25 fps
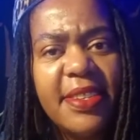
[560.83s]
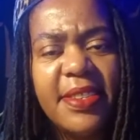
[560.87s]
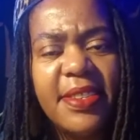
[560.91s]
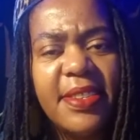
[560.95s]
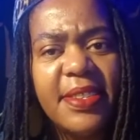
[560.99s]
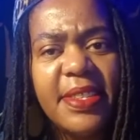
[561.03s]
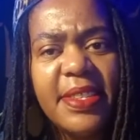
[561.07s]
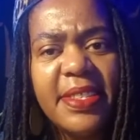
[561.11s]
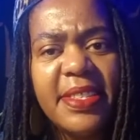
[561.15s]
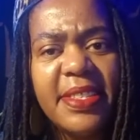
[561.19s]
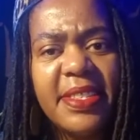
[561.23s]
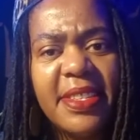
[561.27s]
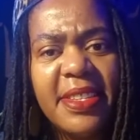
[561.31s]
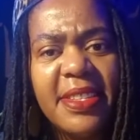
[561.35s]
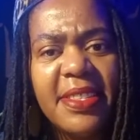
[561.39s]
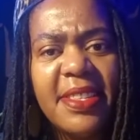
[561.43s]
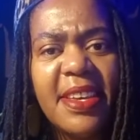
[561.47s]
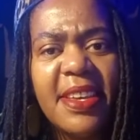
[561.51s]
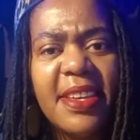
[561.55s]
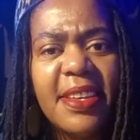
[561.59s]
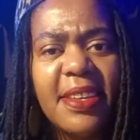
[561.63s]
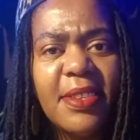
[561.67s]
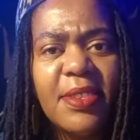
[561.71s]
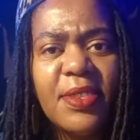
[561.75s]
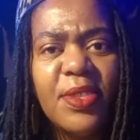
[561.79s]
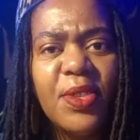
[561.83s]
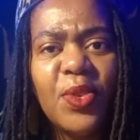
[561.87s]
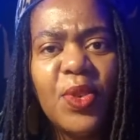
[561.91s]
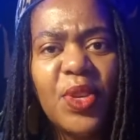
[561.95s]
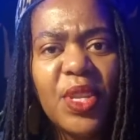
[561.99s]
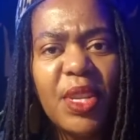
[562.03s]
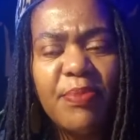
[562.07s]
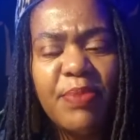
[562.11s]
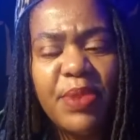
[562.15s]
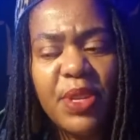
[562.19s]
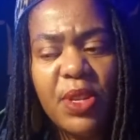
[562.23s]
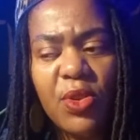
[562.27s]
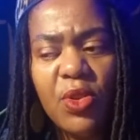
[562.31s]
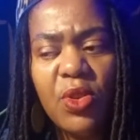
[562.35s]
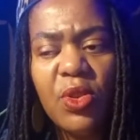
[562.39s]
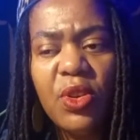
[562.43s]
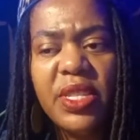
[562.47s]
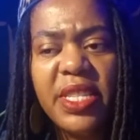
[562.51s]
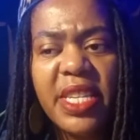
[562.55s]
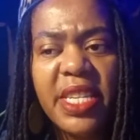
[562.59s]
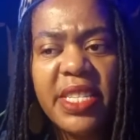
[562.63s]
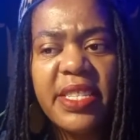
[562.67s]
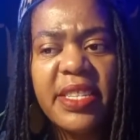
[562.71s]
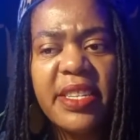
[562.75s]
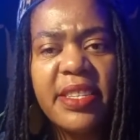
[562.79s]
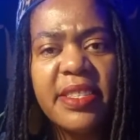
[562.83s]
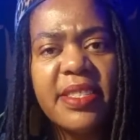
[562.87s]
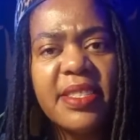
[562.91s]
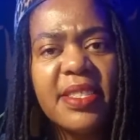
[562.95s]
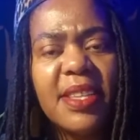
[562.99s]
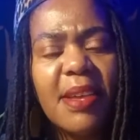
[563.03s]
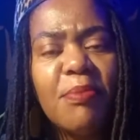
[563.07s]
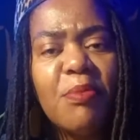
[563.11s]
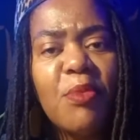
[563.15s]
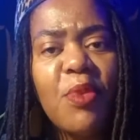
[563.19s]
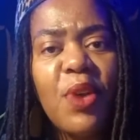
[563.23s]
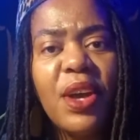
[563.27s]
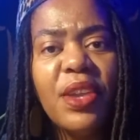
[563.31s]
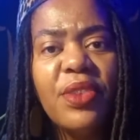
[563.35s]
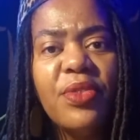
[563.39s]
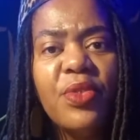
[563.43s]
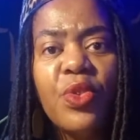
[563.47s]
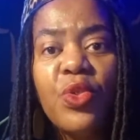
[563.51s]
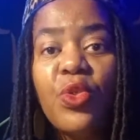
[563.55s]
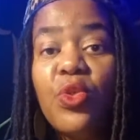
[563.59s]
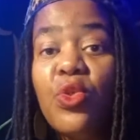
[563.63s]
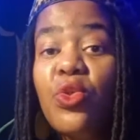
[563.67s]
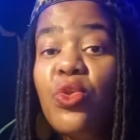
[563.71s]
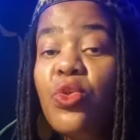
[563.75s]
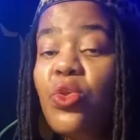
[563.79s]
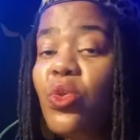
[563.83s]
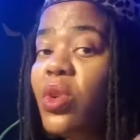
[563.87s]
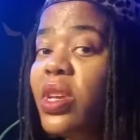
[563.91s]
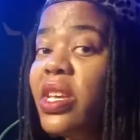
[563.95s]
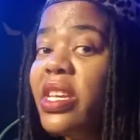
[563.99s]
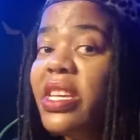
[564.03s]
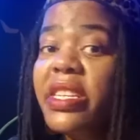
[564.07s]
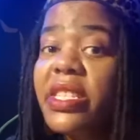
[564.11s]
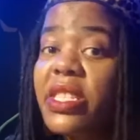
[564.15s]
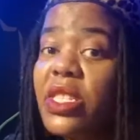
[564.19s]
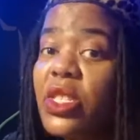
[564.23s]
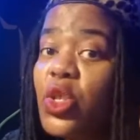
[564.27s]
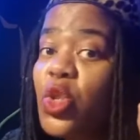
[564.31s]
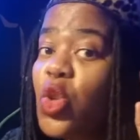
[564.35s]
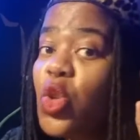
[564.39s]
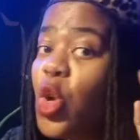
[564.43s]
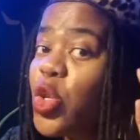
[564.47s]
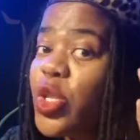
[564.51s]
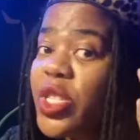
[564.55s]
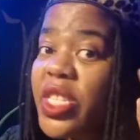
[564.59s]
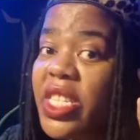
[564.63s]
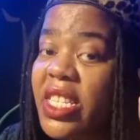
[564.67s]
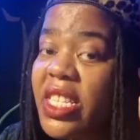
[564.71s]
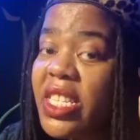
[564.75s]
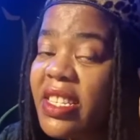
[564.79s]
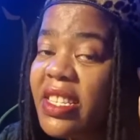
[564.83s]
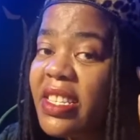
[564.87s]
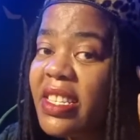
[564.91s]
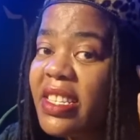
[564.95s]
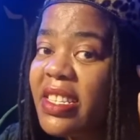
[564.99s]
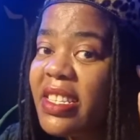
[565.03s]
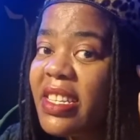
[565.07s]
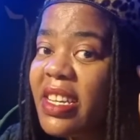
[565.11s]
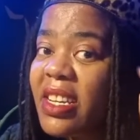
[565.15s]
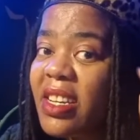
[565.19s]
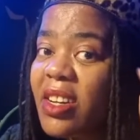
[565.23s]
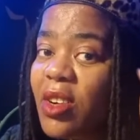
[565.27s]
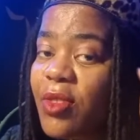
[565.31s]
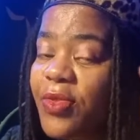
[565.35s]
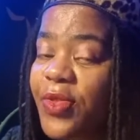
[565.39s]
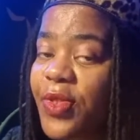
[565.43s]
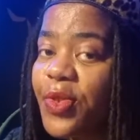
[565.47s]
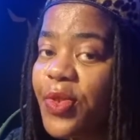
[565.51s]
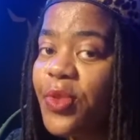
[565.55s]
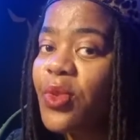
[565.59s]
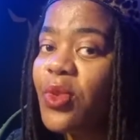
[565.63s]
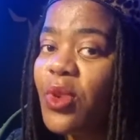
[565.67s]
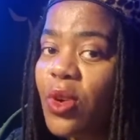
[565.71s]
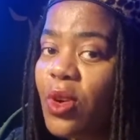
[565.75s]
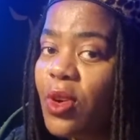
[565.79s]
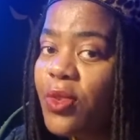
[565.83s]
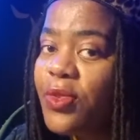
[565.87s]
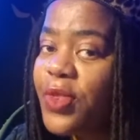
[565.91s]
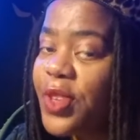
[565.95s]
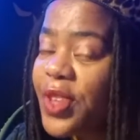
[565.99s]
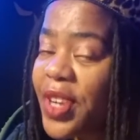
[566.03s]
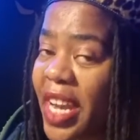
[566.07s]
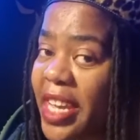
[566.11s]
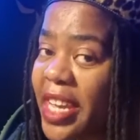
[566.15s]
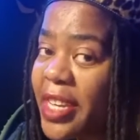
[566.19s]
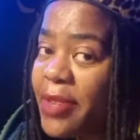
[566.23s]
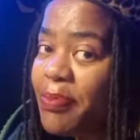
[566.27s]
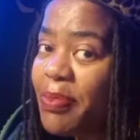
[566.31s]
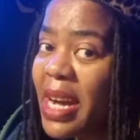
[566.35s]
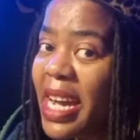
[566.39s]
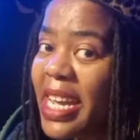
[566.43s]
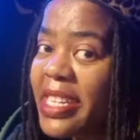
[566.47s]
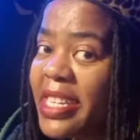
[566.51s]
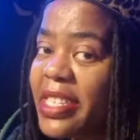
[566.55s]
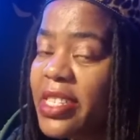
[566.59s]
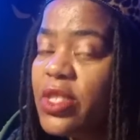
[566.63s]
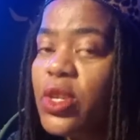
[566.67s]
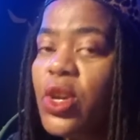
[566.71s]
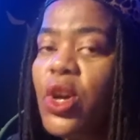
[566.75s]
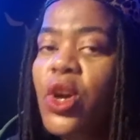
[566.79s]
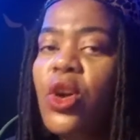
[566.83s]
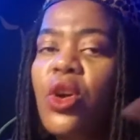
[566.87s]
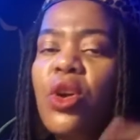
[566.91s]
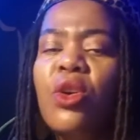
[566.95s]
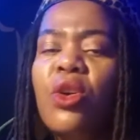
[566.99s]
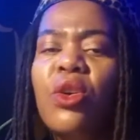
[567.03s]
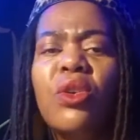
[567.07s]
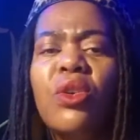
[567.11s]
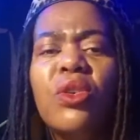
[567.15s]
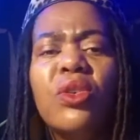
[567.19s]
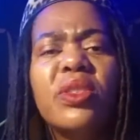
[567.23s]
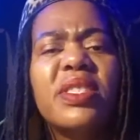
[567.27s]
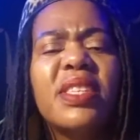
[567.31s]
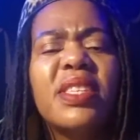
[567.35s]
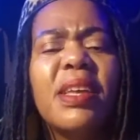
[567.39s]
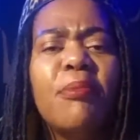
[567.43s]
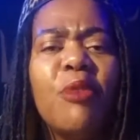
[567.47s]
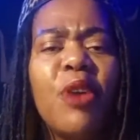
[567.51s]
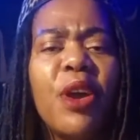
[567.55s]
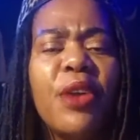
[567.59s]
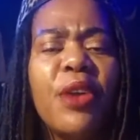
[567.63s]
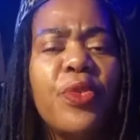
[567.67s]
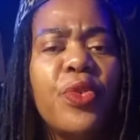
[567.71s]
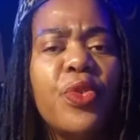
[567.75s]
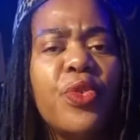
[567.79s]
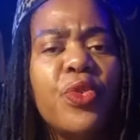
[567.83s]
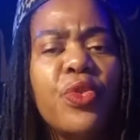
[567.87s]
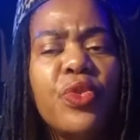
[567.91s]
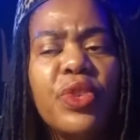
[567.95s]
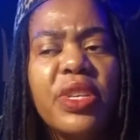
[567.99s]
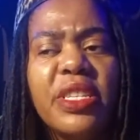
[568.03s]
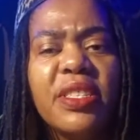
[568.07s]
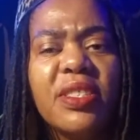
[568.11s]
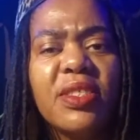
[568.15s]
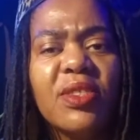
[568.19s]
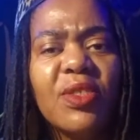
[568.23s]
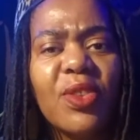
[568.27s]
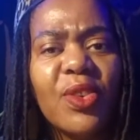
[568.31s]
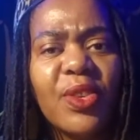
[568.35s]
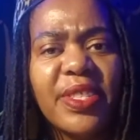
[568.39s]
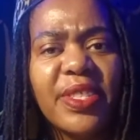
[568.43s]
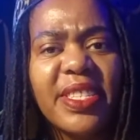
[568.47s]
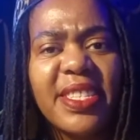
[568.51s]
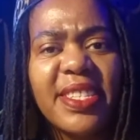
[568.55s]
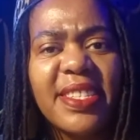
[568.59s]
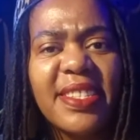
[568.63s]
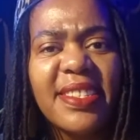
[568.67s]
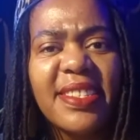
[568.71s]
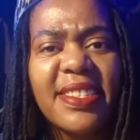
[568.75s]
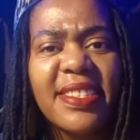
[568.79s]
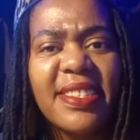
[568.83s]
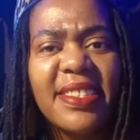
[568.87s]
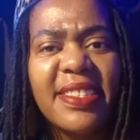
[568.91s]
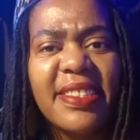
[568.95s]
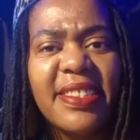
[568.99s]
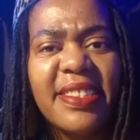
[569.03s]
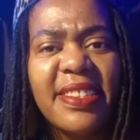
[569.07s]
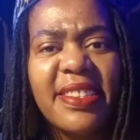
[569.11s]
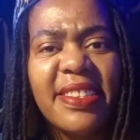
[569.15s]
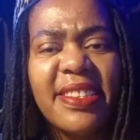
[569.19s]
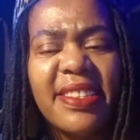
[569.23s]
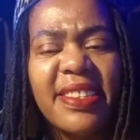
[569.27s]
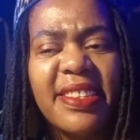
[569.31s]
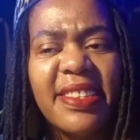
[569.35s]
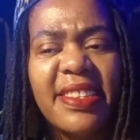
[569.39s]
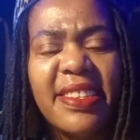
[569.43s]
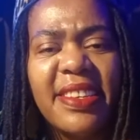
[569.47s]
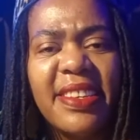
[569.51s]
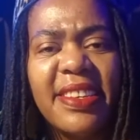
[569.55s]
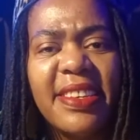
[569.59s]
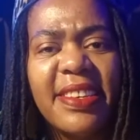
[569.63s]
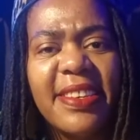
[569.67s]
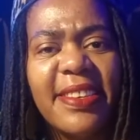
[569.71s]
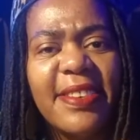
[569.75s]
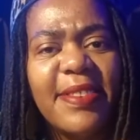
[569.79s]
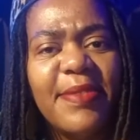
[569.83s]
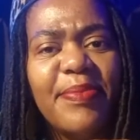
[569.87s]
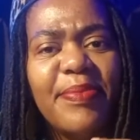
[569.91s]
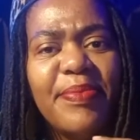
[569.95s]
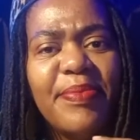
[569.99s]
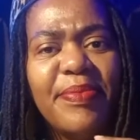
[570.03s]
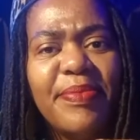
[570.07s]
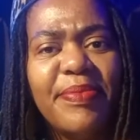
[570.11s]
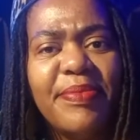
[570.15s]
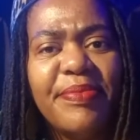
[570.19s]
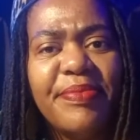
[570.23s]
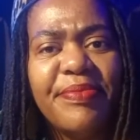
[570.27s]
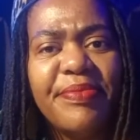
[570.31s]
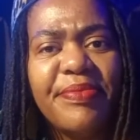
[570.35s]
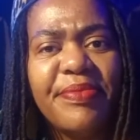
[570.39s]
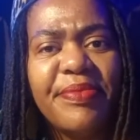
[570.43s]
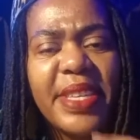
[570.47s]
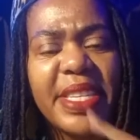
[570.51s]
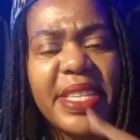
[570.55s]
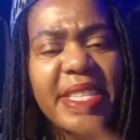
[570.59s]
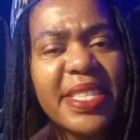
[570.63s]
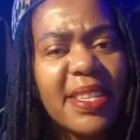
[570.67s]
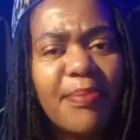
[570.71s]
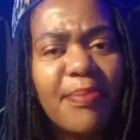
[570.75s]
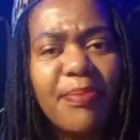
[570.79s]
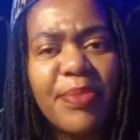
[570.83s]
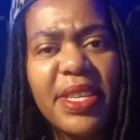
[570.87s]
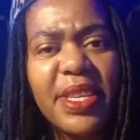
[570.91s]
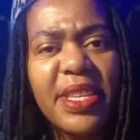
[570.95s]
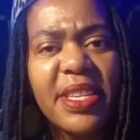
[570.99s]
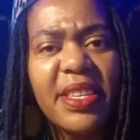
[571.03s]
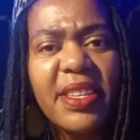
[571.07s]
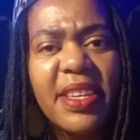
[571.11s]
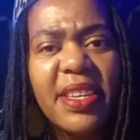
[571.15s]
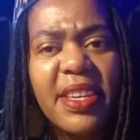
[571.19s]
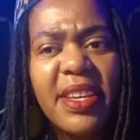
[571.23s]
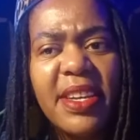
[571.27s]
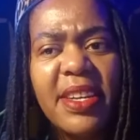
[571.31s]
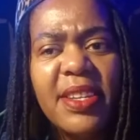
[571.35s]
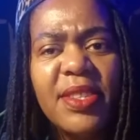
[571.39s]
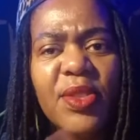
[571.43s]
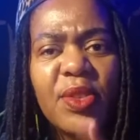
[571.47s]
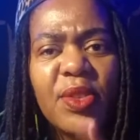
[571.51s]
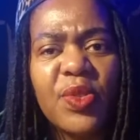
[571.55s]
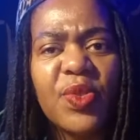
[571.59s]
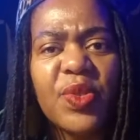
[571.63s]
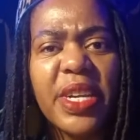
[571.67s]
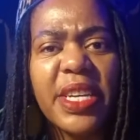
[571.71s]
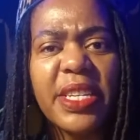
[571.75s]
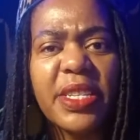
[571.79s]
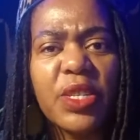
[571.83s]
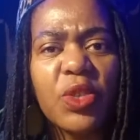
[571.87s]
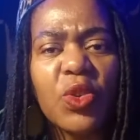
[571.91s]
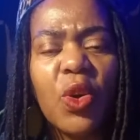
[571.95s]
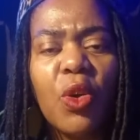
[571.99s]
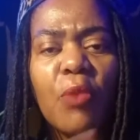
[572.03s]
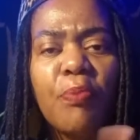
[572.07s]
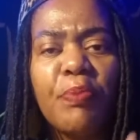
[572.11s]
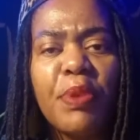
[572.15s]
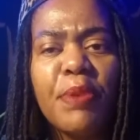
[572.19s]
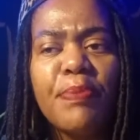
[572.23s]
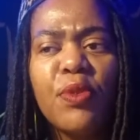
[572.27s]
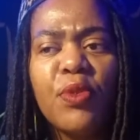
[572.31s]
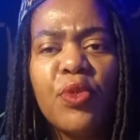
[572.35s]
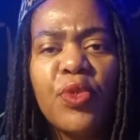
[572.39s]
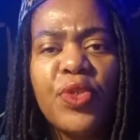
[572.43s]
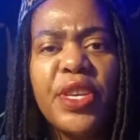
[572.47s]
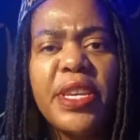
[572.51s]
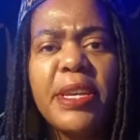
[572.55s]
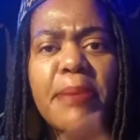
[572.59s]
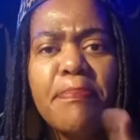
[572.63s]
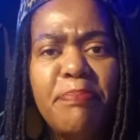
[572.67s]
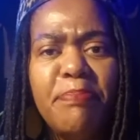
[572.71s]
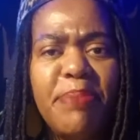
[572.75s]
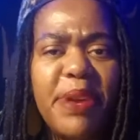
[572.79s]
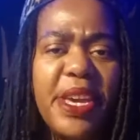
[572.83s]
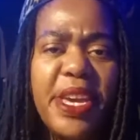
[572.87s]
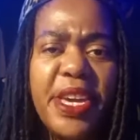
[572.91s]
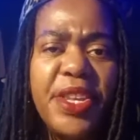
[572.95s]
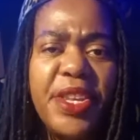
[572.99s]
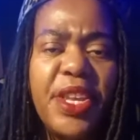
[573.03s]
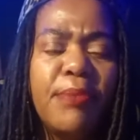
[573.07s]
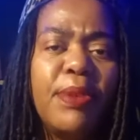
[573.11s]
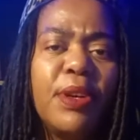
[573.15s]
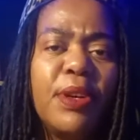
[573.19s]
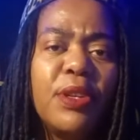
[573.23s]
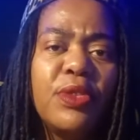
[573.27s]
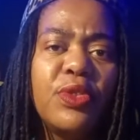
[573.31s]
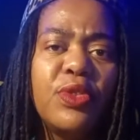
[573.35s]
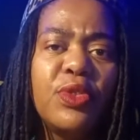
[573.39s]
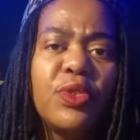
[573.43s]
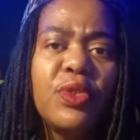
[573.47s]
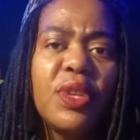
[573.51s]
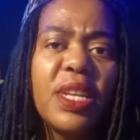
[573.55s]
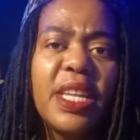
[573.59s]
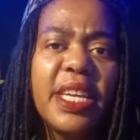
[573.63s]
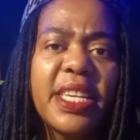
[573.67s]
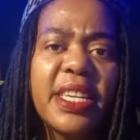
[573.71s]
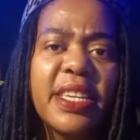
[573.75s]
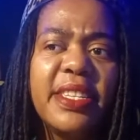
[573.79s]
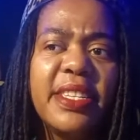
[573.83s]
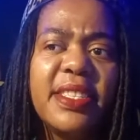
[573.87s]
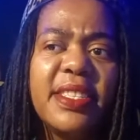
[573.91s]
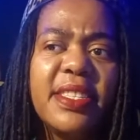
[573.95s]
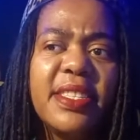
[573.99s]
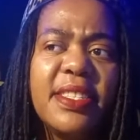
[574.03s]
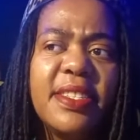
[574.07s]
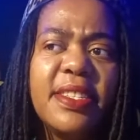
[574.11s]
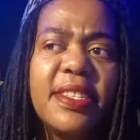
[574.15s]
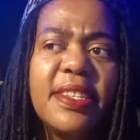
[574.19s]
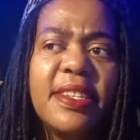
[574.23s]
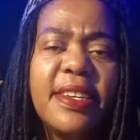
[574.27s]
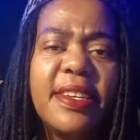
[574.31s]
It's either you're going to be looked at as someone who is not of a right mind, or someone who is not, there's something not right, or people will think bad about you, like as in